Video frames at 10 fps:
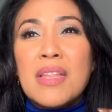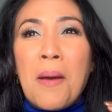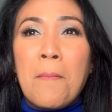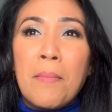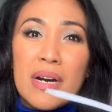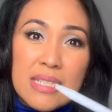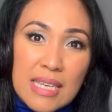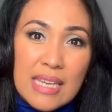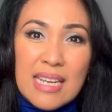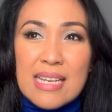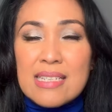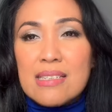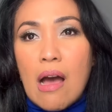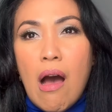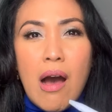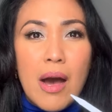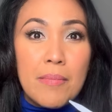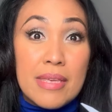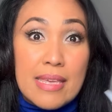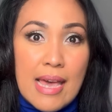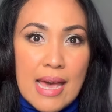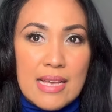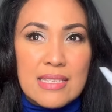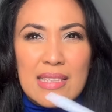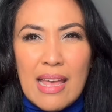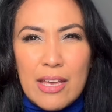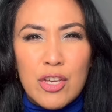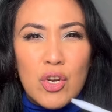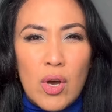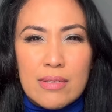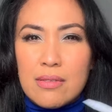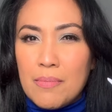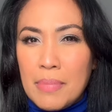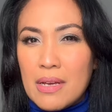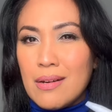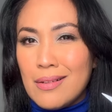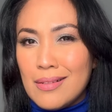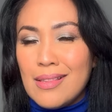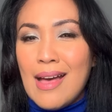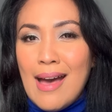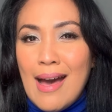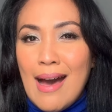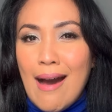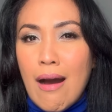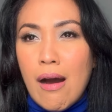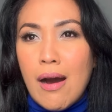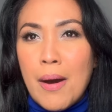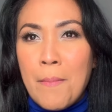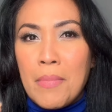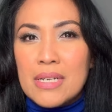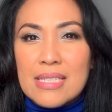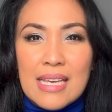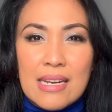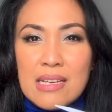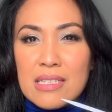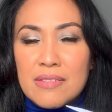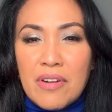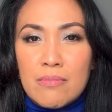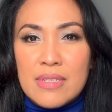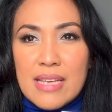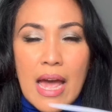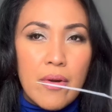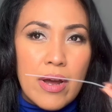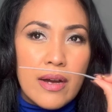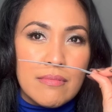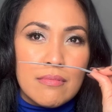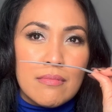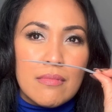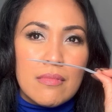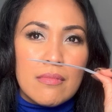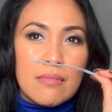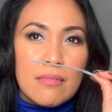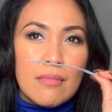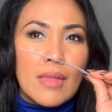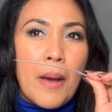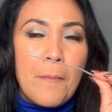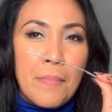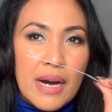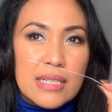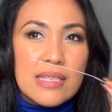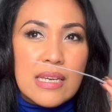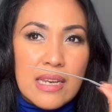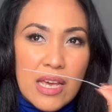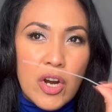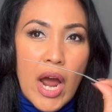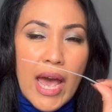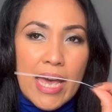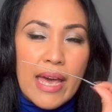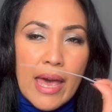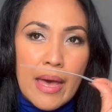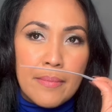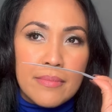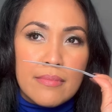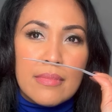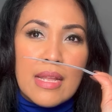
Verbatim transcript: muskiness, um, yes, like, you know, a typical uh, muskiness from Zara Mm, but in here, I am